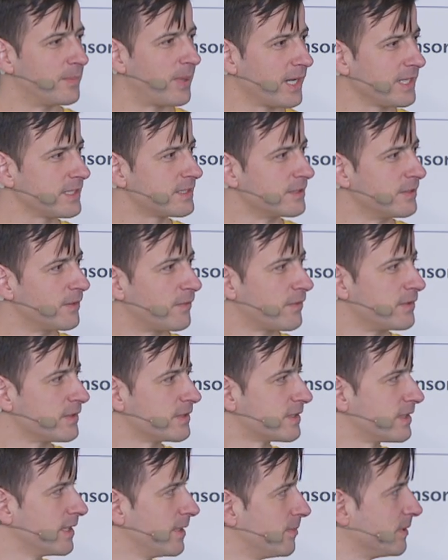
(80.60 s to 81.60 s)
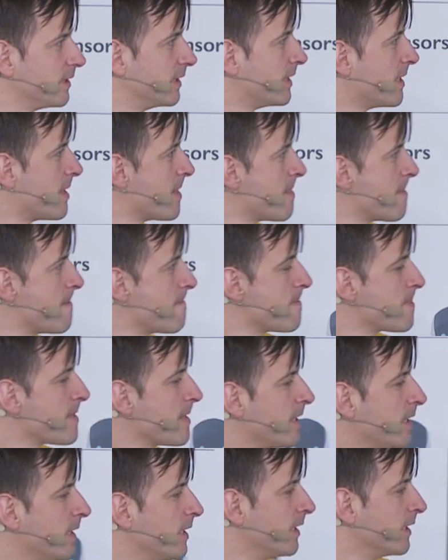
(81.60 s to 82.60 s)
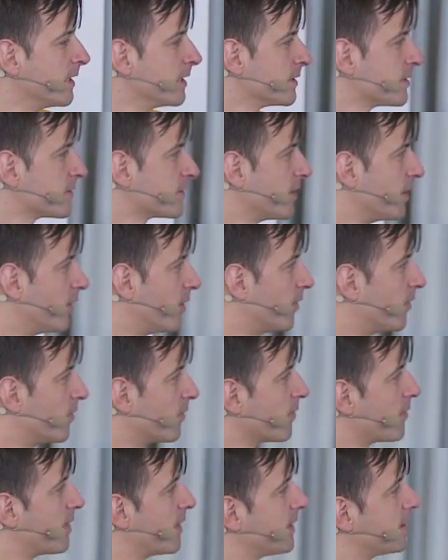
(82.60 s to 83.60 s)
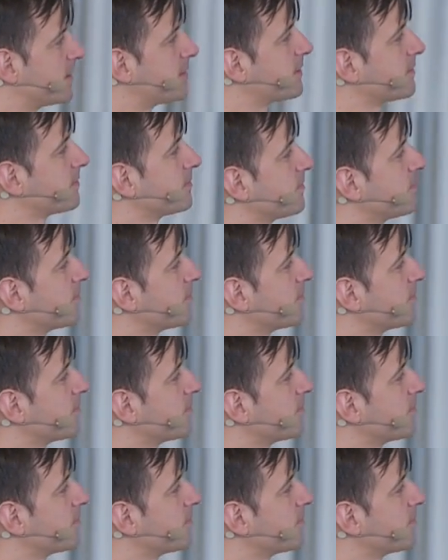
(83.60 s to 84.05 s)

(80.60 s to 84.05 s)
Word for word: bison of the steppe so that